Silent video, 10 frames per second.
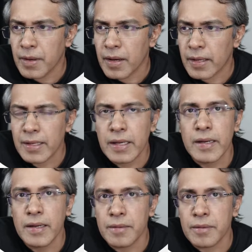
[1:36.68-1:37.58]
I think
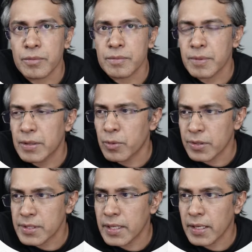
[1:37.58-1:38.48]
he
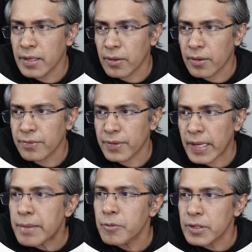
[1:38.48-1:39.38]
was taking a lot of
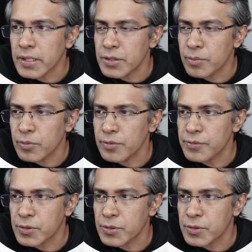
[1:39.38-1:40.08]
time with each move,